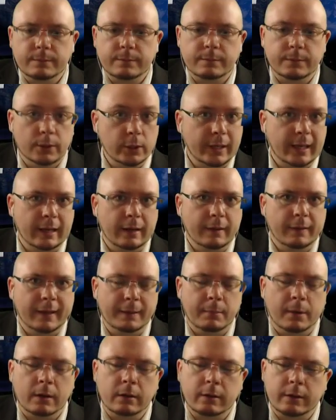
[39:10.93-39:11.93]
look into that
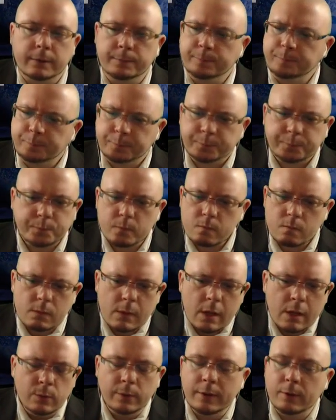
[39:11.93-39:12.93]
market,
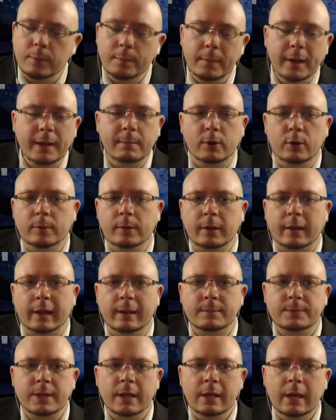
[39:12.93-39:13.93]
where there were many mobile
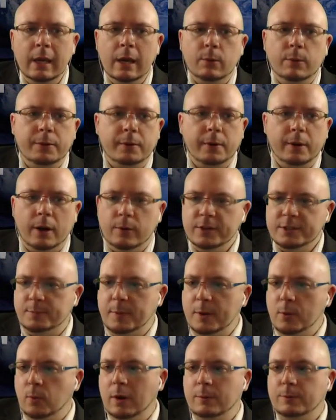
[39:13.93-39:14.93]
games where there'd always be
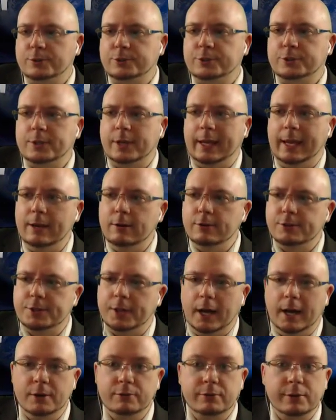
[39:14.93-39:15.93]
one which was like, here's the
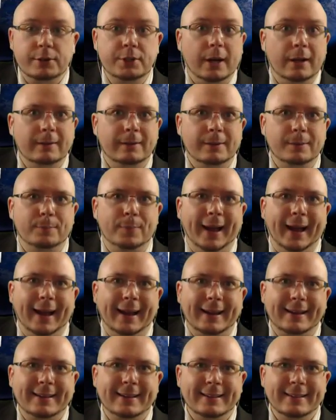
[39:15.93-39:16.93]
$100
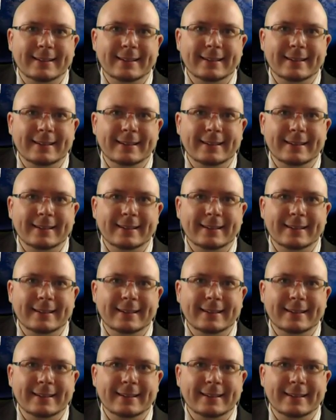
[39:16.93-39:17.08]
pack.